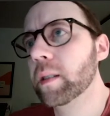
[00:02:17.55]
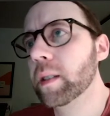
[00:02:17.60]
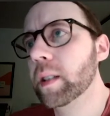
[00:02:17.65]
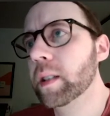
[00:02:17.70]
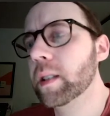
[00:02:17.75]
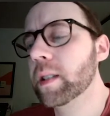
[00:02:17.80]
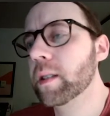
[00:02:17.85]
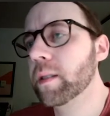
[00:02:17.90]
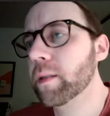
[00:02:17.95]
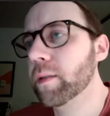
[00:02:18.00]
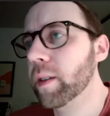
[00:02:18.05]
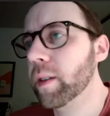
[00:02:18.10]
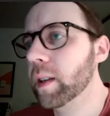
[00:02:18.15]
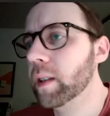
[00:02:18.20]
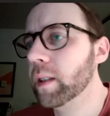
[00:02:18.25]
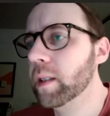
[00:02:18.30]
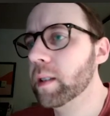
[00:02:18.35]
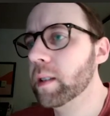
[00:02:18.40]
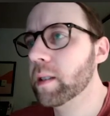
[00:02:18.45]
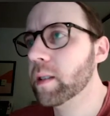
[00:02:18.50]
it's
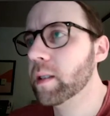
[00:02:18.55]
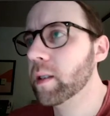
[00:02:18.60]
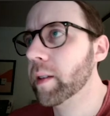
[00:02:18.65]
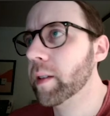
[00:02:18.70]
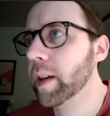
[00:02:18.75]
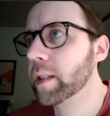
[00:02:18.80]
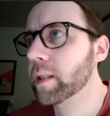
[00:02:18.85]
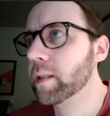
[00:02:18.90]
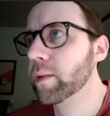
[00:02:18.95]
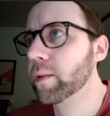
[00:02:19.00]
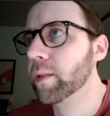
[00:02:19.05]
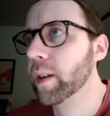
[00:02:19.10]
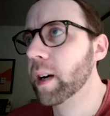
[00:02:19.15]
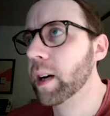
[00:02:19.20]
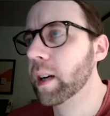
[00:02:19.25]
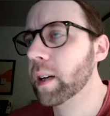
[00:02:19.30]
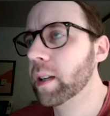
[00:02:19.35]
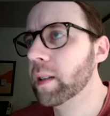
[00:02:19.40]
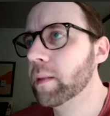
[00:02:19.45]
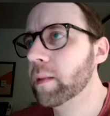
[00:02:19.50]
defended, so that's
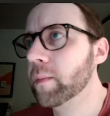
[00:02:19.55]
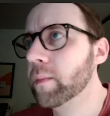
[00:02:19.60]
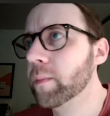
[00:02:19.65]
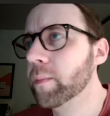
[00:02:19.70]
fine.